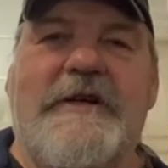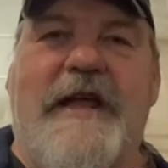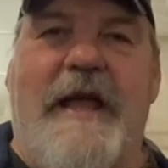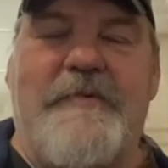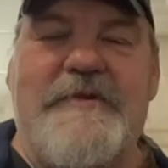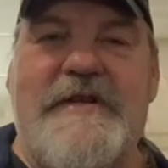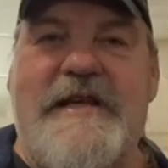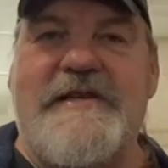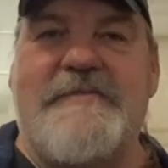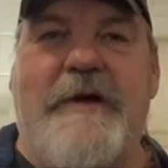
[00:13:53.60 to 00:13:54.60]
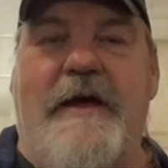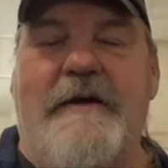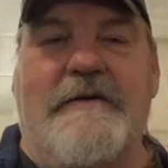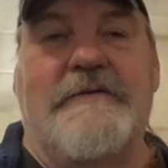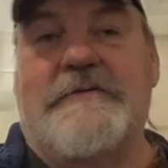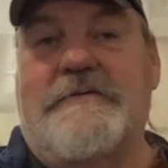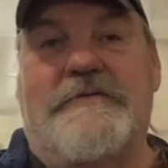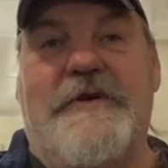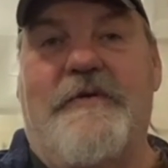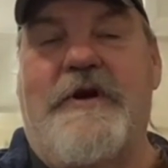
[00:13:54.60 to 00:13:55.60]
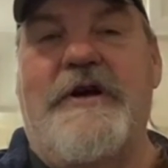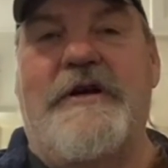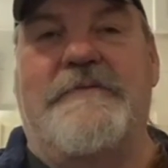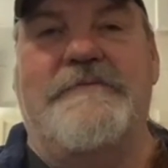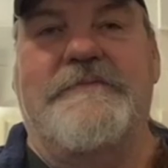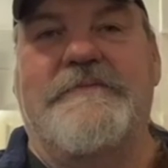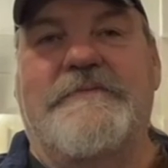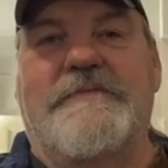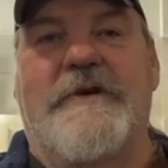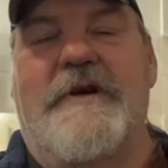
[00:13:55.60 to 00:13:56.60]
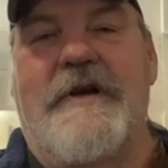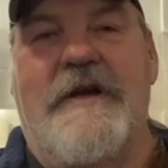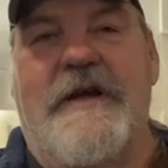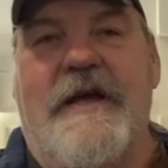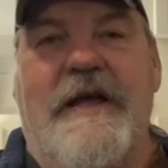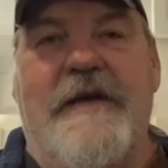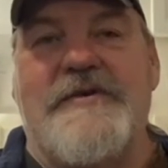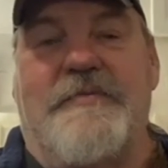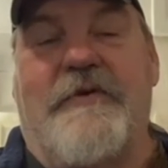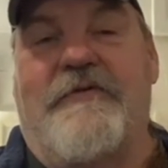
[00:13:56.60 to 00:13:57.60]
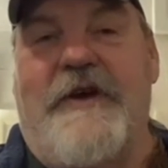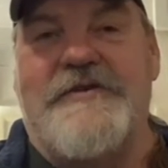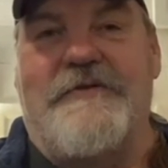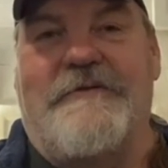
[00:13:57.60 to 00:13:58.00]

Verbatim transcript: kept his knees bent. We were good. Uh, he's a professional.